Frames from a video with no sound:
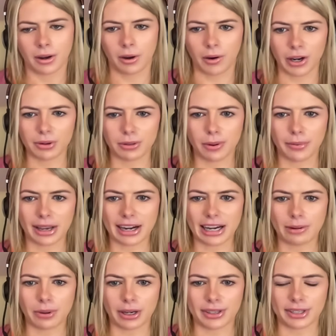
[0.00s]
I was probably a
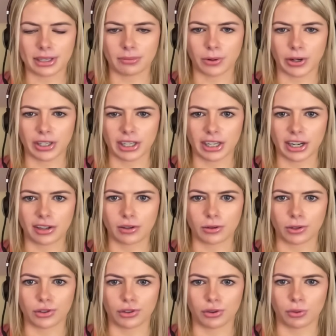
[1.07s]
little bit disappointed he didn't
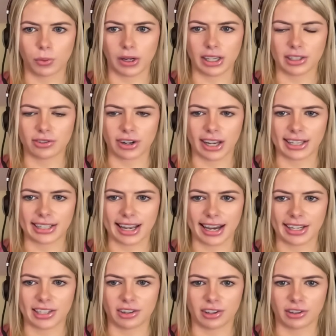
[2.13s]
go through and win his race
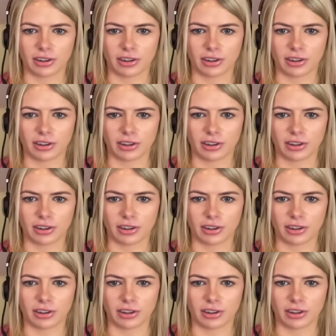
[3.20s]
last year.